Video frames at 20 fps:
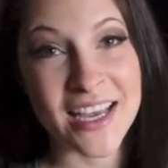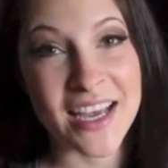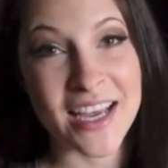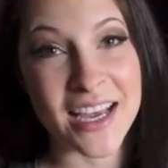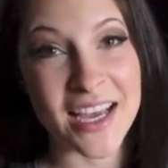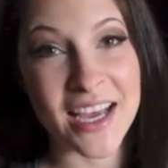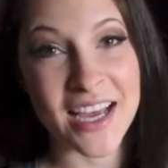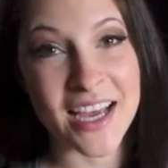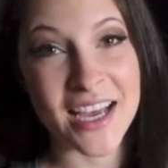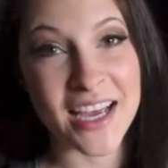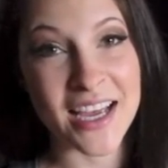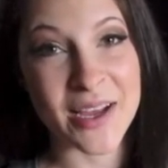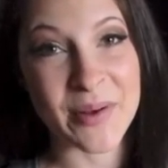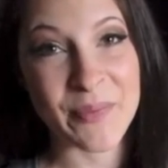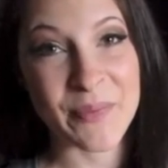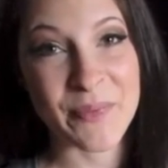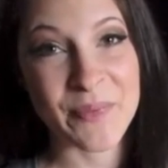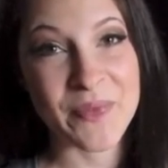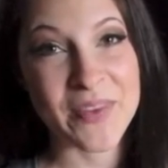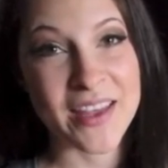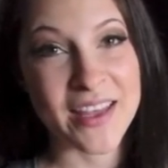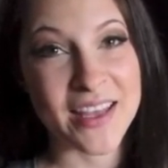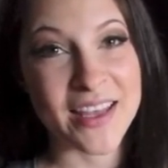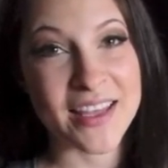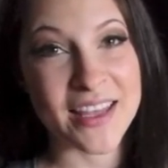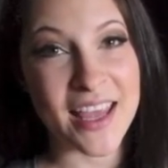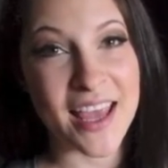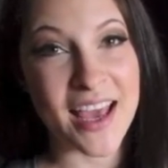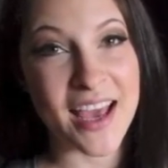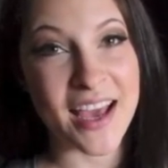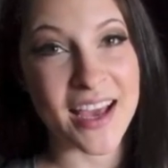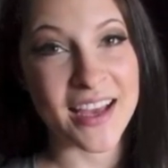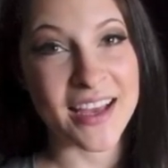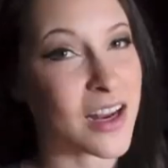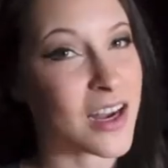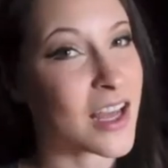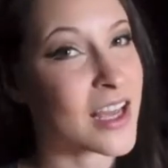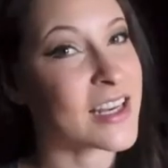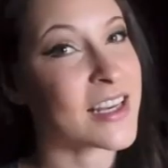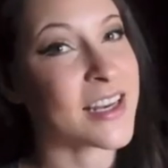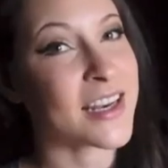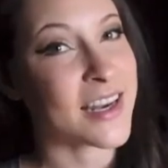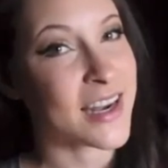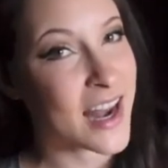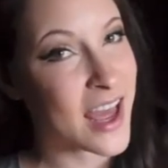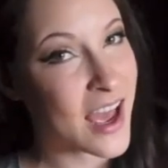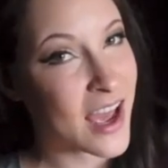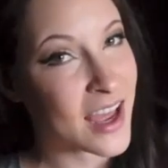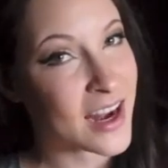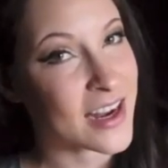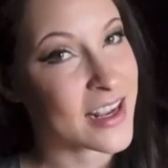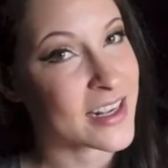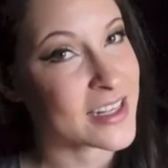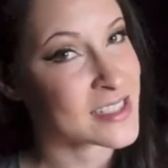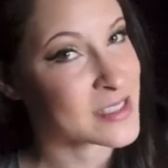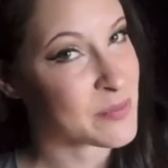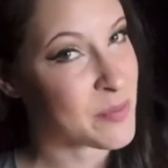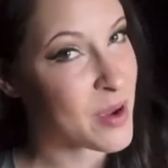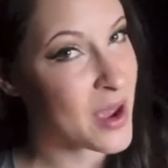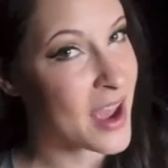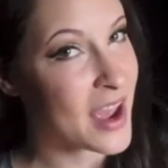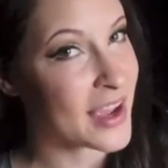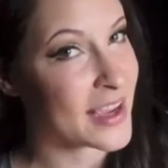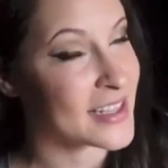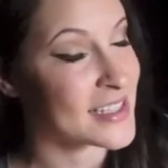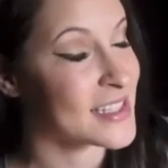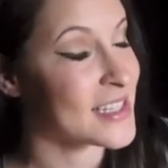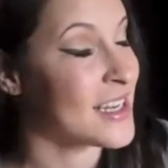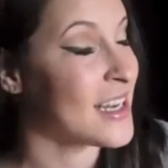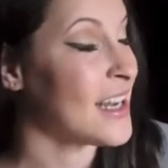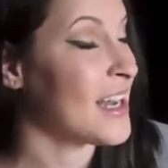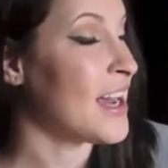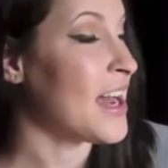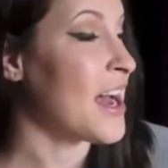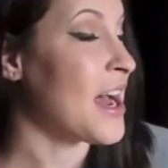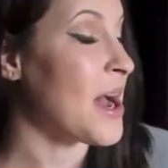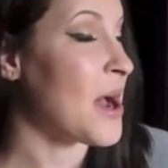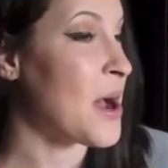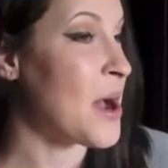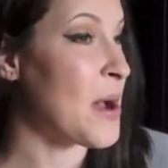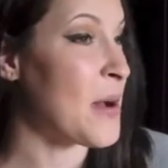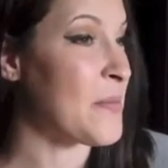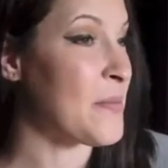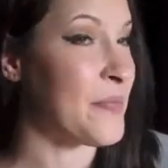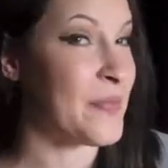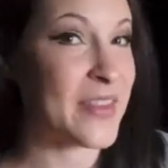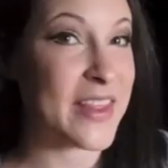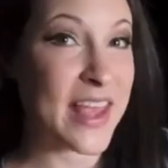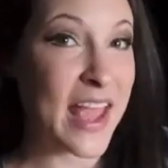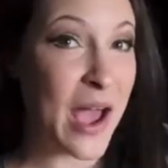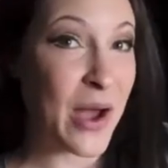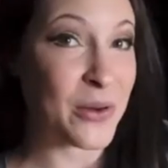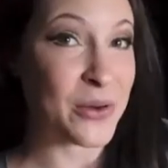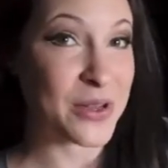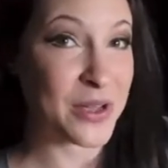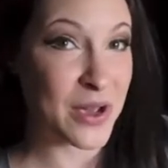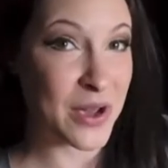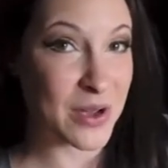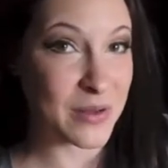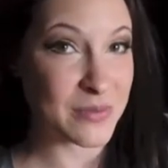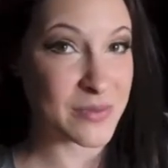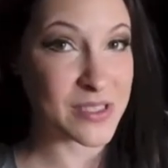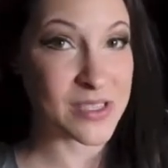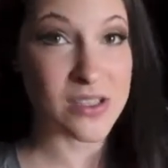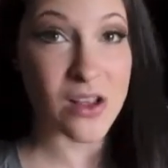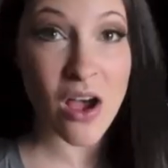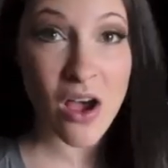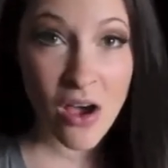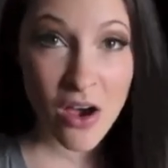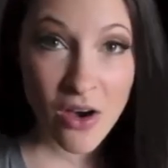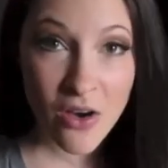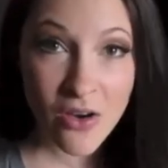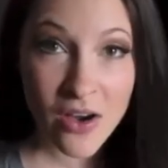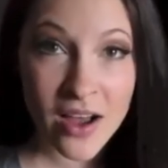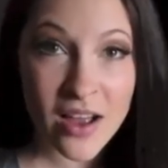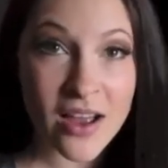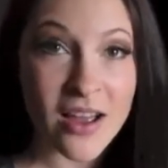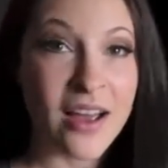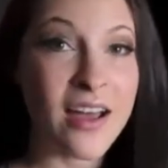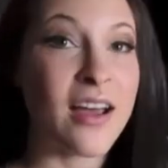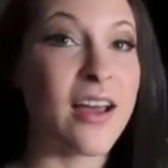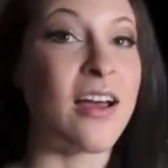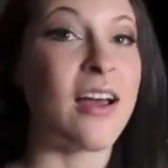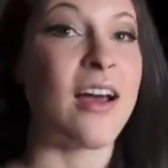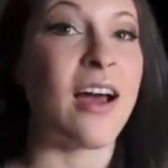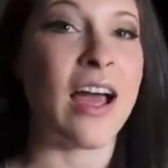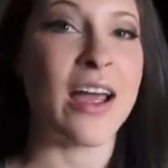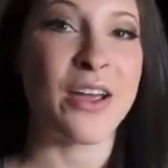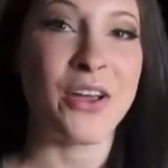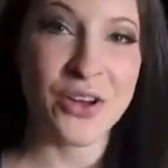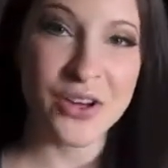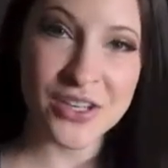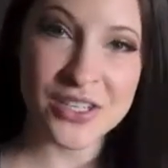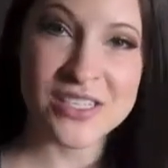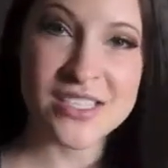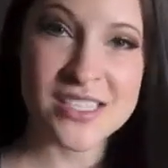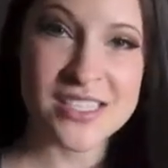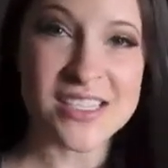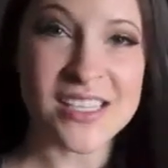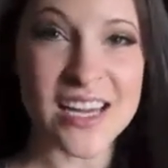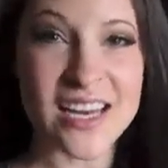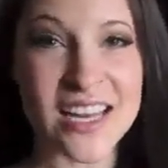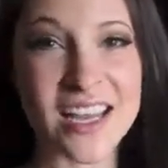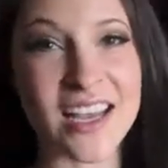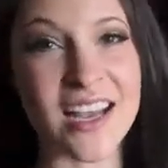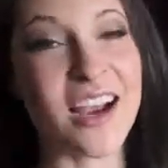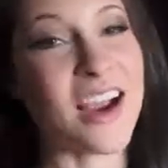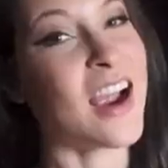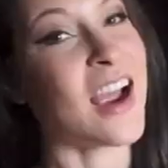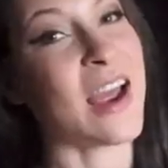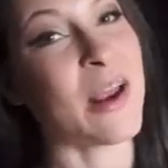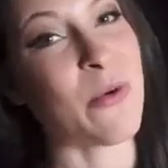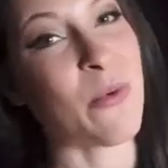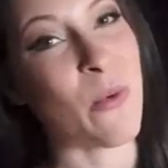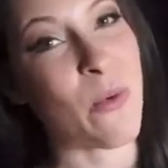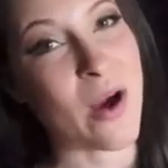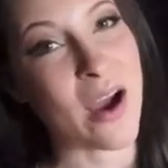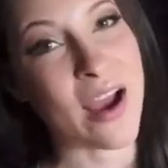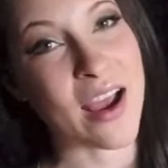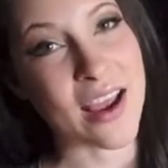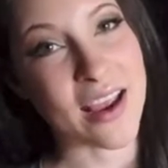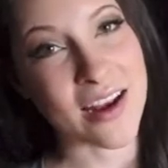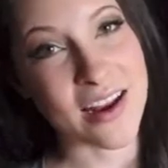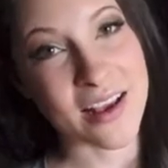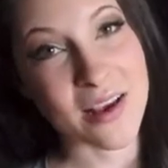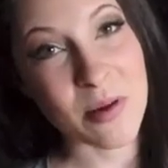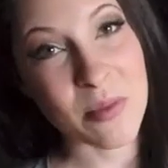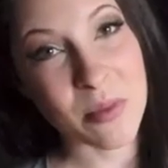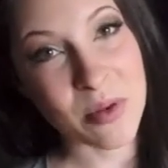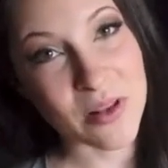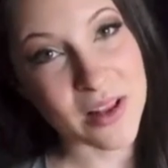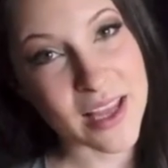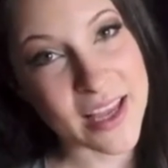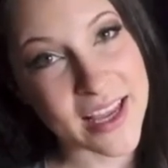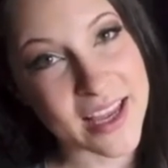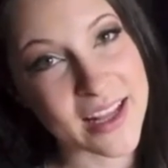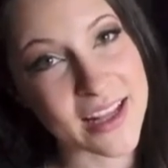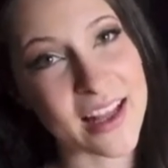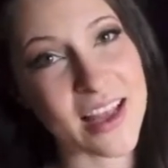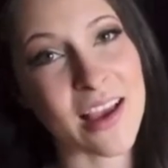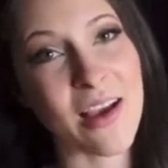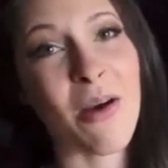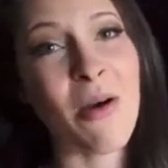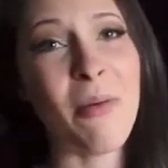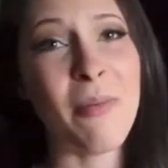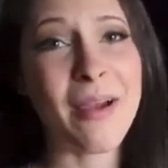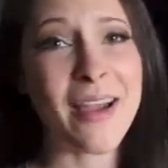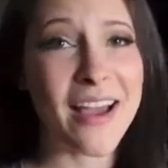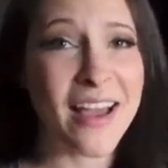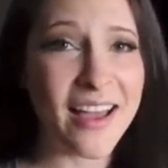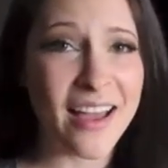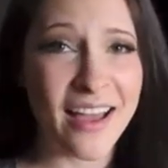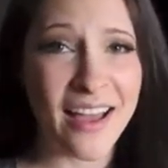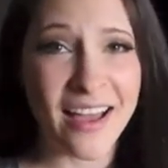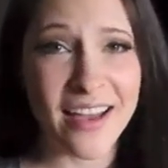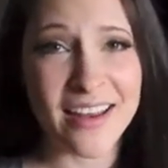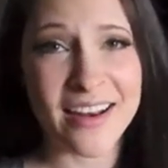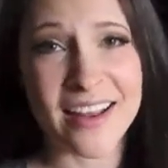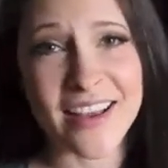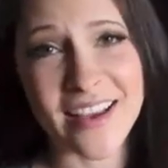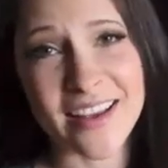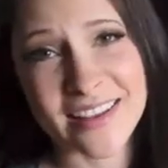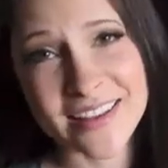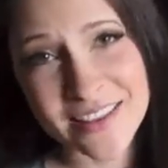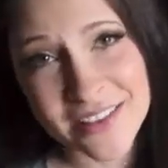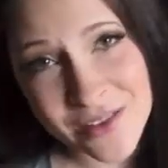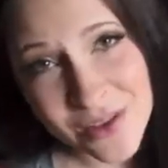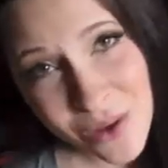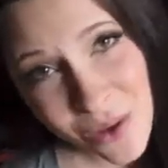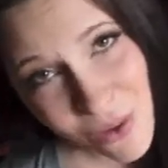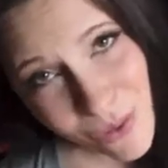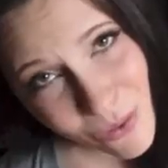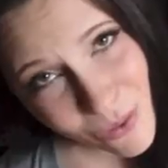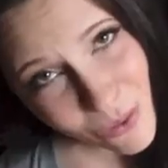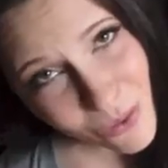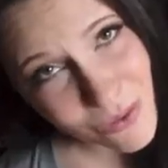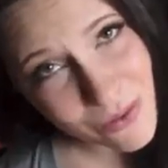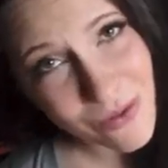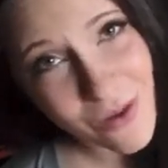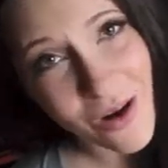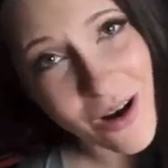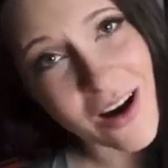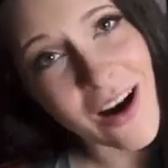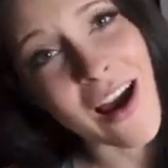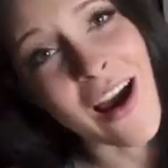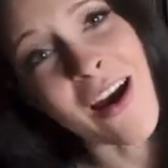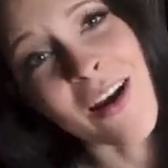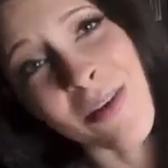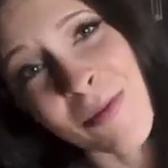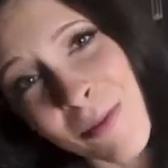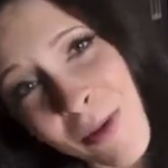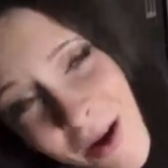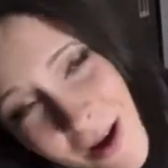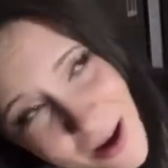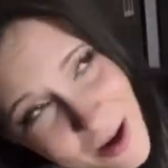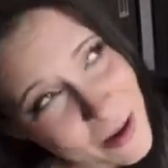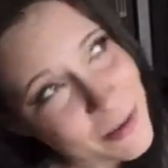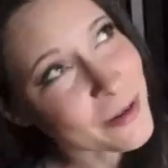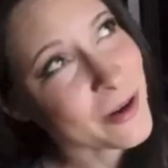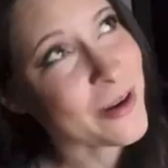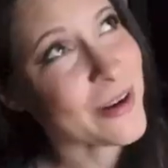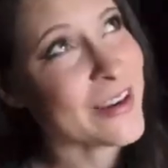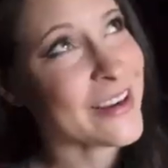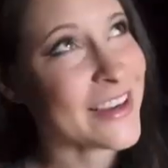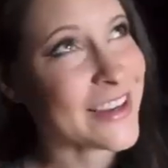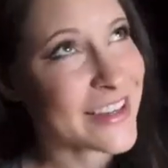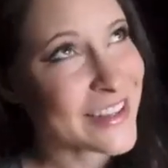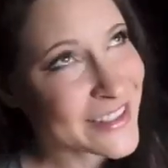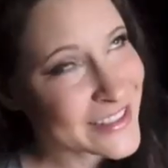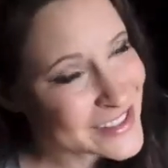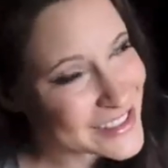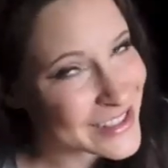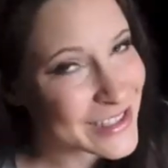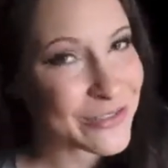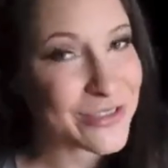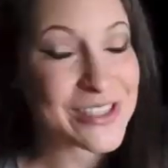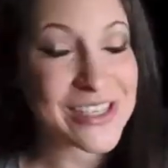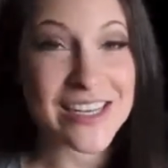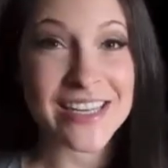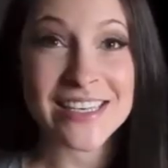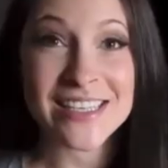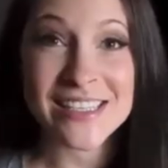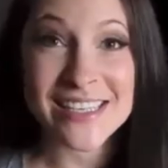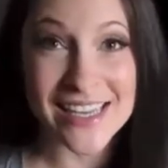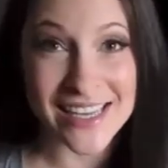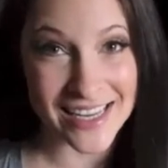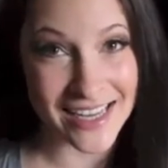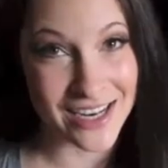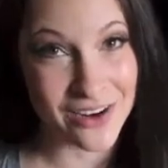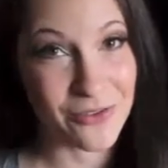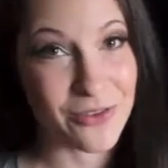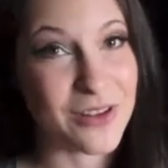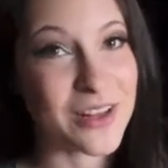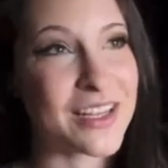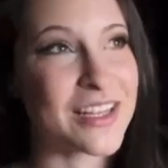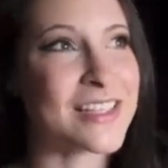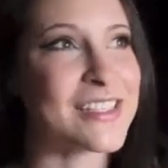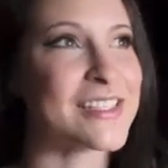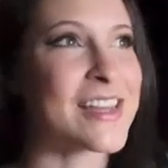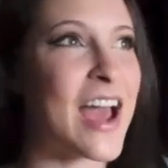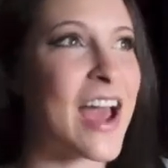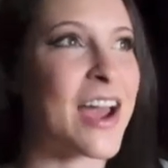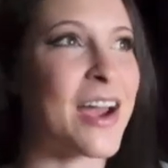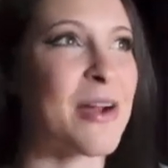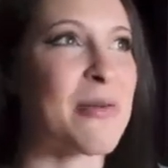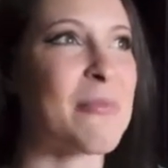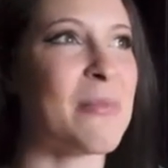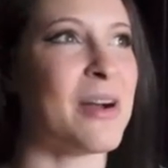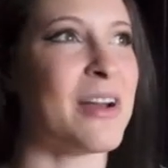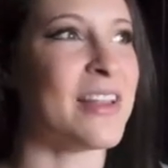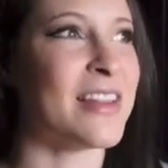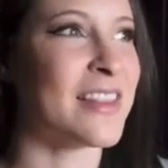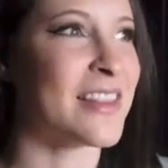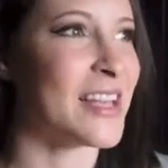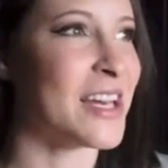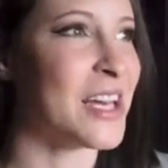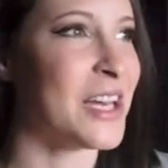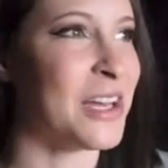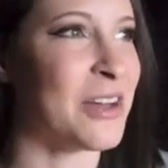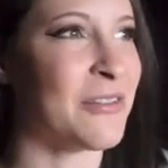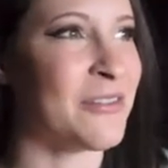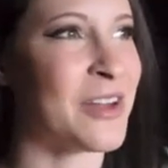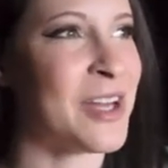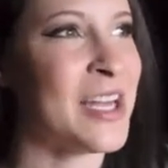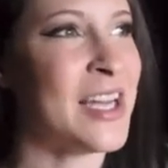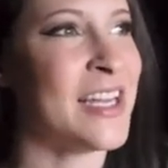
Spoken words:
Yeah, and I did not expect the outcome. So I could just sit here and whine and complain like, oh my god, I got so far out of bodybuilding conditioning, which I did for the entire month of